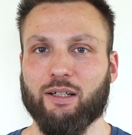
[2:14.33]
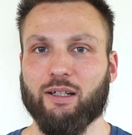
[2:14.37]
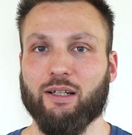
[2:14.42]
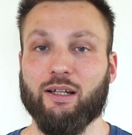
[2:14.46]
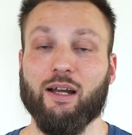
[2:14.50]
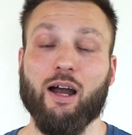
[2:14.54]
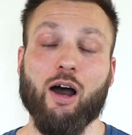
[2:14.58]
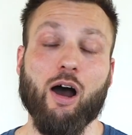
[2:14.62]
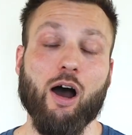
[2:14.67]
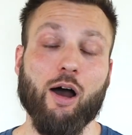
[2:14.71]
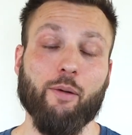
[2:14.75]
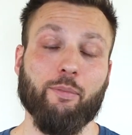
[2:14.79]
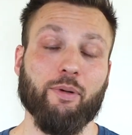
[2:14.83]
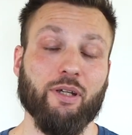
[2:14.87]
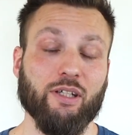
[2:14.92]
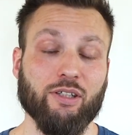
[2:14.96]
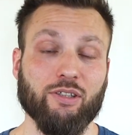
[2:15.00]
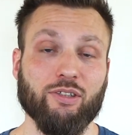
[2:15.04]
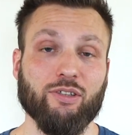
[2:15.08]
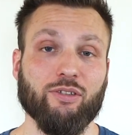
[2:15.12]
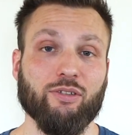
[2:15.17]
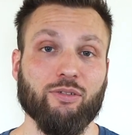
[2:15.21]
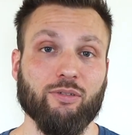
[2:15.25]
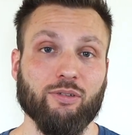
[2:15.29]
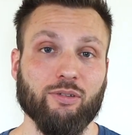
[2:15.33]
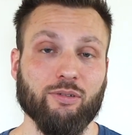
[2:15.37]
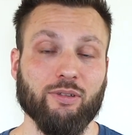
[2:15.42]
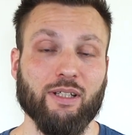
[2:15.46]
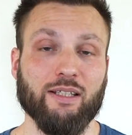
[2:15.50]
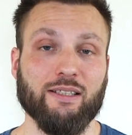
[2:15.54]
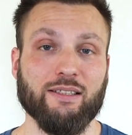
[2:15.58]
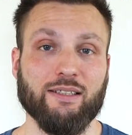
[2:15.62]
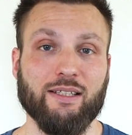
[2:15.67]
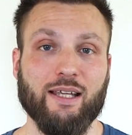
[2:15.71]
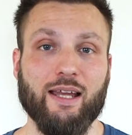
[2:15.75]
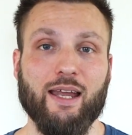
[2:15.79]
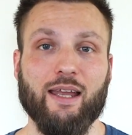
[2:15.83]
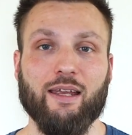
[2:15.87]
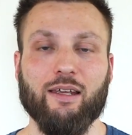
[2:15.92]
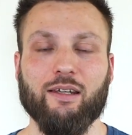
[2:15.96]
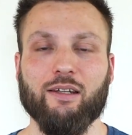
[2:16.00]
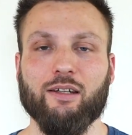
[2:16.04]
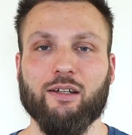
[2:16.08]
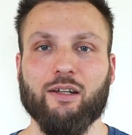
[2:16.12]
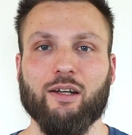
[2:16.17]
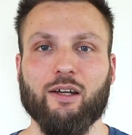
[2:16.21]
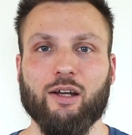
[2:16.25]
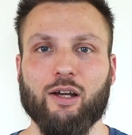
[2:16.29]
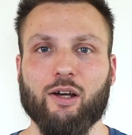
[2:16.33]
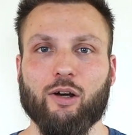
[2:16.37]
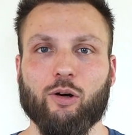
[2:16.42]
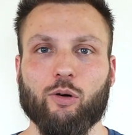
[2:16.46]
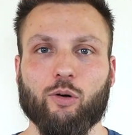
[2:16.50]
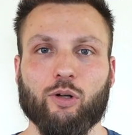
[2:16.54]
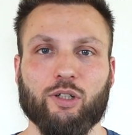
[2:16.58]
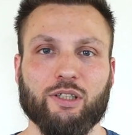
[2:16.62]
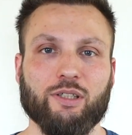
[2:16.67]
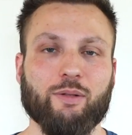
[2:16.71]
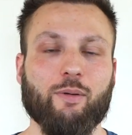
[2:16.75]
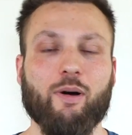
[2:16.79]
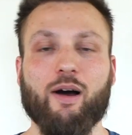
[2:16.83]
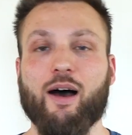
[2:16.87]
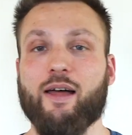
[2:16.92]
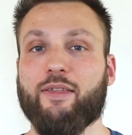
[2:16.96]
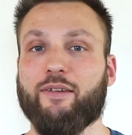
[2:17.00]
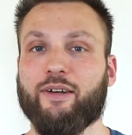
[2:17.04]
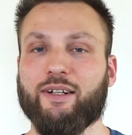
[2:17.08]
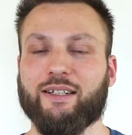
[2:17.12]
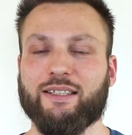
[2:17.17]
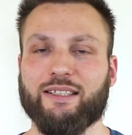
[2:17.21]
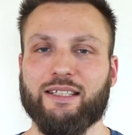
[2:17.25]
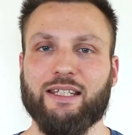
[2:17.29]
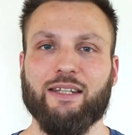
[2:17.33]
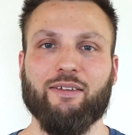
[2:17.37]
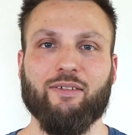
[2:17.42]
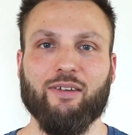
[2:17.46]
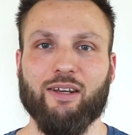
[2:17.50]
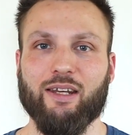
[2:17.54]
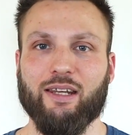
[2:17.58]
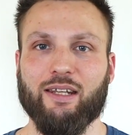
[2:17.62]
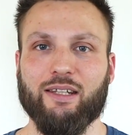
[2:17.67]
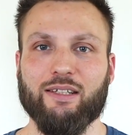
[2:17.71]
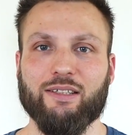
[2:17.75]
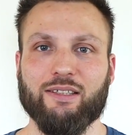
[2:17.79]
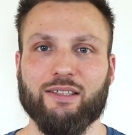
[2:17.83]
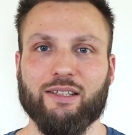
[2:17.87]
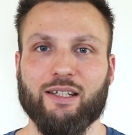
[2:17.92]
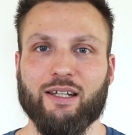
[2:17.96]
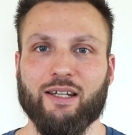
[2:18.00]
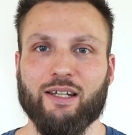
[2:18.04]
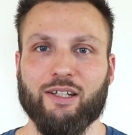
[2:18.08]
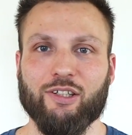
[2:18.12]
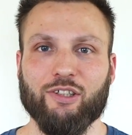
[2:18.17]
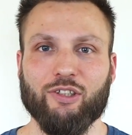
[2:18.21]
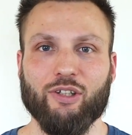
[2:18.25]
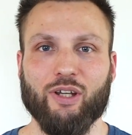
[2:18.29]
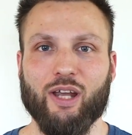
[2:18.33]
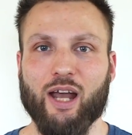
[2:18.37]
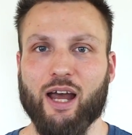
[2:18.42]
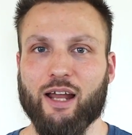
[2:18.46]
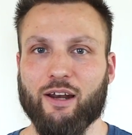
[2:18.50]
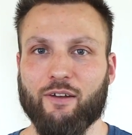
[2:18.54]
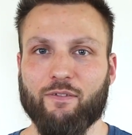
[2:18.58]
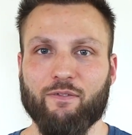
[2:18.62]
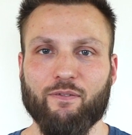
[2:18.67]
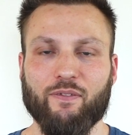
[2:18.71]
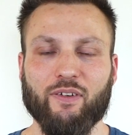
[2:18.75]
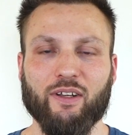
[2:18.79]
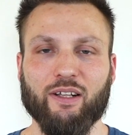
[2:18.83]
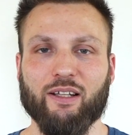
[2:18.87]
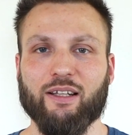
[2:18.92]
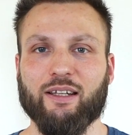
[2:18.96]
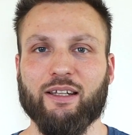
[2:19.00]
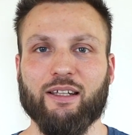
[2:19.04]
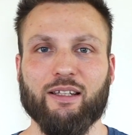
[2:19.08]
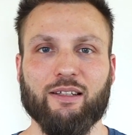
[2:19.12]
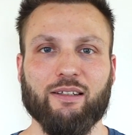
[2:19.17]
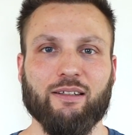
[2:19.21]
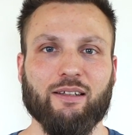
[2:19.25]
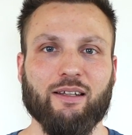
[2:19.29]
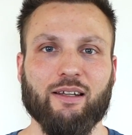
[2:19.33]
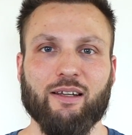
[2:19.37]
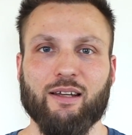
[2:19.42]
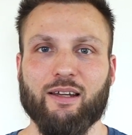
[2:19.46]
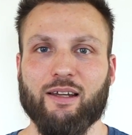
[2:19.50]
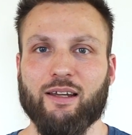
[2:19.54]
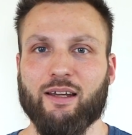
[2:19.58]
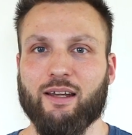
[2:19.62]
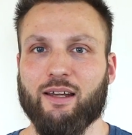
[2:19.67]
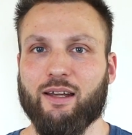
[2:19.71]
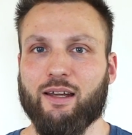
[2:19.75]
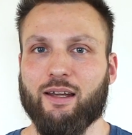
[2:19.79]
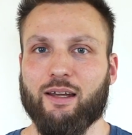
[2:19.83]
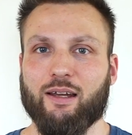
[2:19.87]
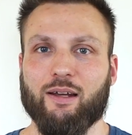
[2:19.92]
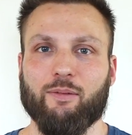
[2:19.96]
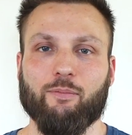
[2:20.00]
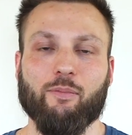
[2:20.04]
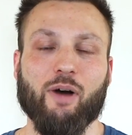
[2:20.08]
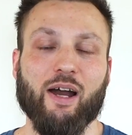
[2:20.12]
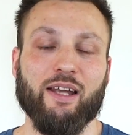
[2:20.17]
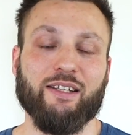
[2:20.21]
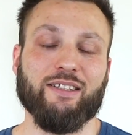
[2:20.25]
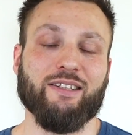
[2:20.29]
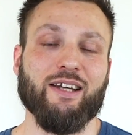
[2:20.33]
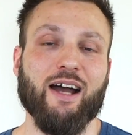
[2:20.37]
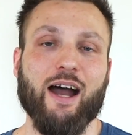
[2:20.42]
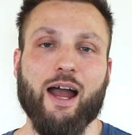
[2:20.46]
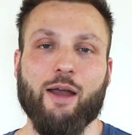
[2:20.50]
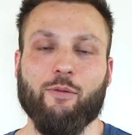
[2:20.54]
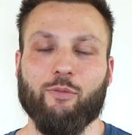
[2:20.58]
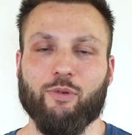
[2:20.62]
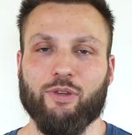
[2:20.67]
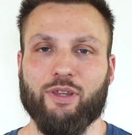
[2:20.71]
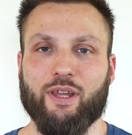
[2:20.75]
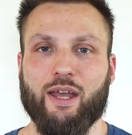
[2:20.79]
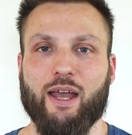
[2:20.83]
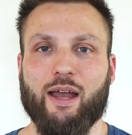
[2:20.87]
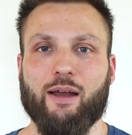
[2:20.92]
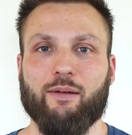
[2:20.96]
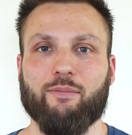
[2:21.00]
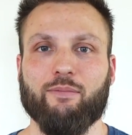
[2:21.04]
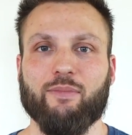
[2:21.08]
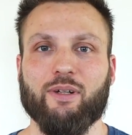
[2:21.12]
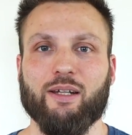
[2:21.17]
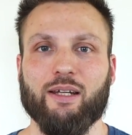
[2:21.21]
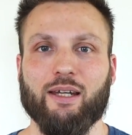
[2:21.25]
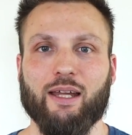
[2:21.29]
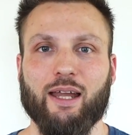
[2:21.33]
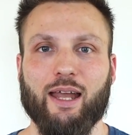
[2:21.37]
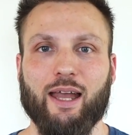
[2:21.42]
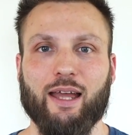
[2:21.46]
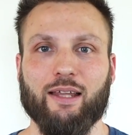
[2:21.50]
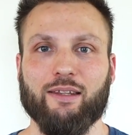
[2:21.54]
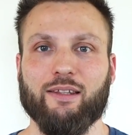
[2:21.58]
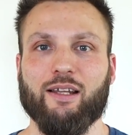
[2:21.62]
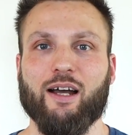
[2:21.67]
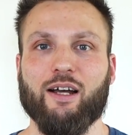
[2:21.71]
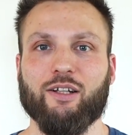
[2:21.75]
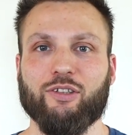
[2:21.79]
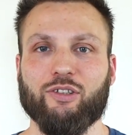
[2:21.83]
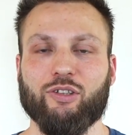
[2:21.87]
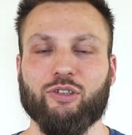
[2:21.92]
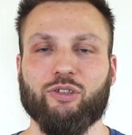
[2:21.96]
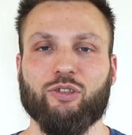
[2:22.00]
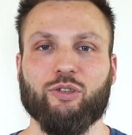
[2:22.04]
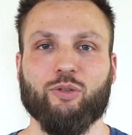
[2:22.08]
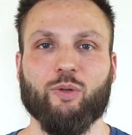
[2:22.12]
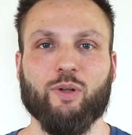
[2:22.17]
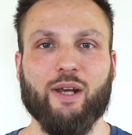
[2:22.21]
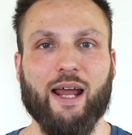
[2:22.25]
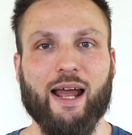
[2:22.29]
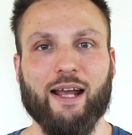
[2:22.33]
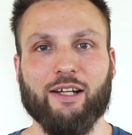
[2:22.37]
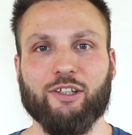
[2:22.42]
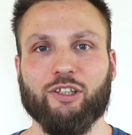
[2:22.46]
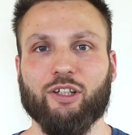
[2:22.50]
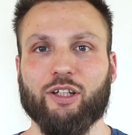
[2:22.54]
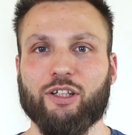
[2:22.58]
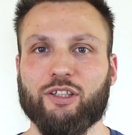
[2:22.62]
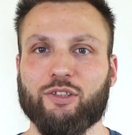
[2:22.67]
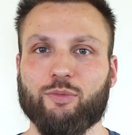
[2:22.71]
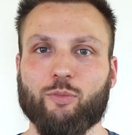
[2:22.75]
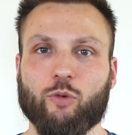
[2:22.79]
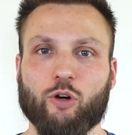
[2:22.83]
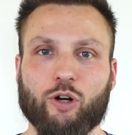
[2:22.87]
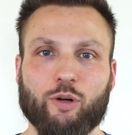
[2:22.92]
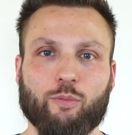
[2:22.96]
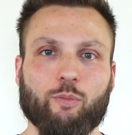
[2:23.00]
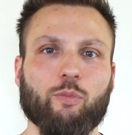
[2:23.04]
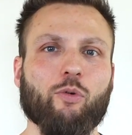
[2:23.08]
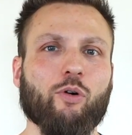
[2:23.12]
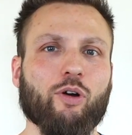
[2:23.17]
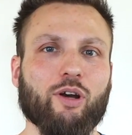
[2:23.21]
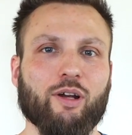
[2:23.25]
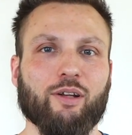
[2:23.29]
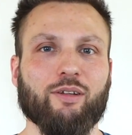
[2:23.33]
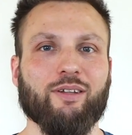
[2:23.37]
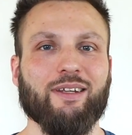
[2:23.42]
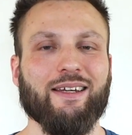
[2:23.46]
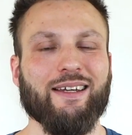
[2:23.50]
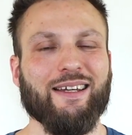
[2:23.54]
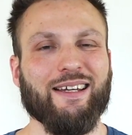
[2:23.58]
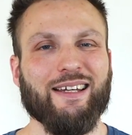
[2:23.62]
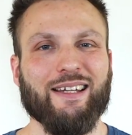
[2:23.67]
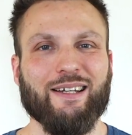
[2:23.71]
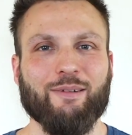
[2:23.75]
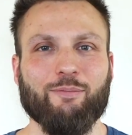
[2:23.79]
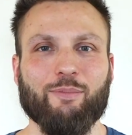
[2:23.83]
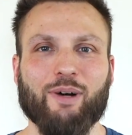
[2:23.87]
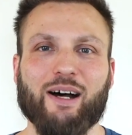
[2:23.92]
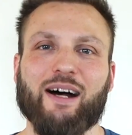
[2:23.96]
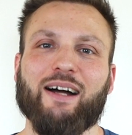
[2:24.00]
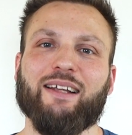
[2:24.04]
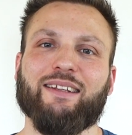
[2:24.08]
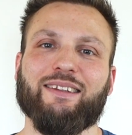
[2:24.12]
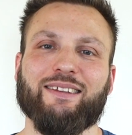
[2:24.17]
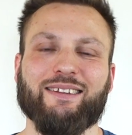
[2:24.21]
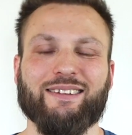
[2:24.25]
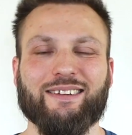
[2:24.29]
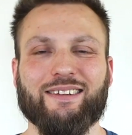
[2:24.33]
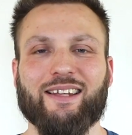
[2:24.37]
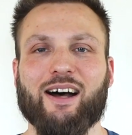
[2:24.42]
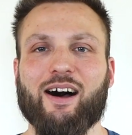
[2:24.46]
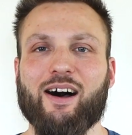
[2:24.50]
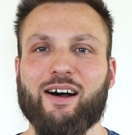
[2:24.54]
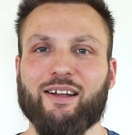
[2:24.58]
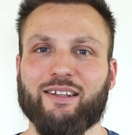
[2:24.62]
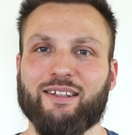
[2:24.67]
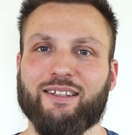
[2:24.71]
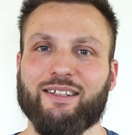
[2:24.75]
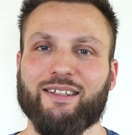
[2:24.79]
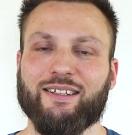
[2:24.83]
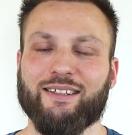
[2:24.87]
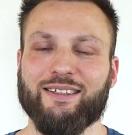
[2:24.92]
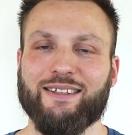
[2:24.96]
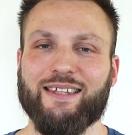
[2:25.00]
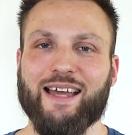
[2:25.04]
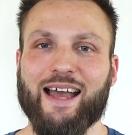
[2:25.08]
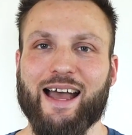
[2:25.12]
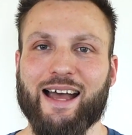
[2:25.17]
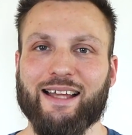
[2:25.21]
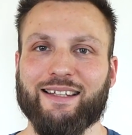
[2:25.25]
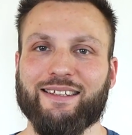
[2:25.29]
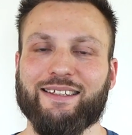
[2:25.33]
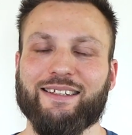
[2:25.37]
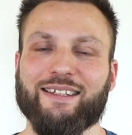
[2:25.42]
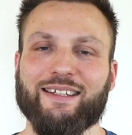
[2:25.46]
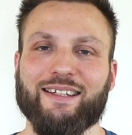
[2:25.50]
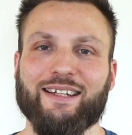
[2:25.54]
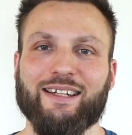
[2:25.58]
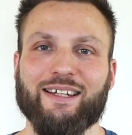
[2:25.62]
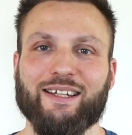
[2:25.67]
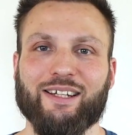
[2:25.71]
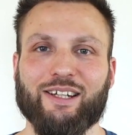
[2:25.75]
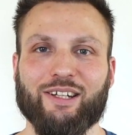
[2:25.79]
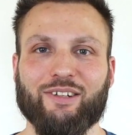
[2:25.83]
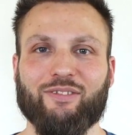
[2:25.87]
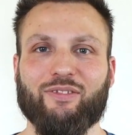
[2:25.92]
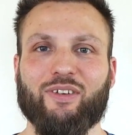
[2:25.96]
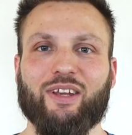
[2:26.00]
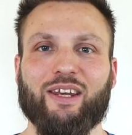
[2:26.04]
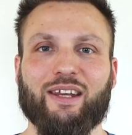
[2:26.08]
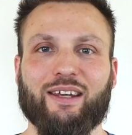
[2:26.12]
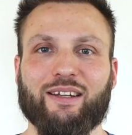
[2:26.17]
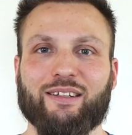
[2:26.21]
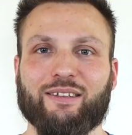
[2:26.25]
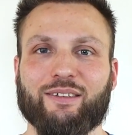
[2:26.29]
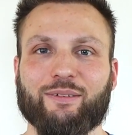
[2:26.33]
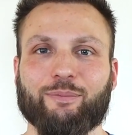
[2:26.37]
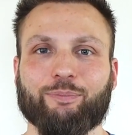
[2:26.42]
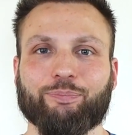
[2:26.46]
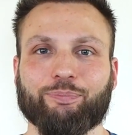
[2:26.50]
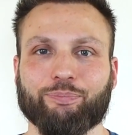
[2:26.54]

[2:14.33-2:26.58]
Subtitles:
hobbies, let's say, or some other activities to kind of fill in my time with them and not to do what actually is more important but not that convenient.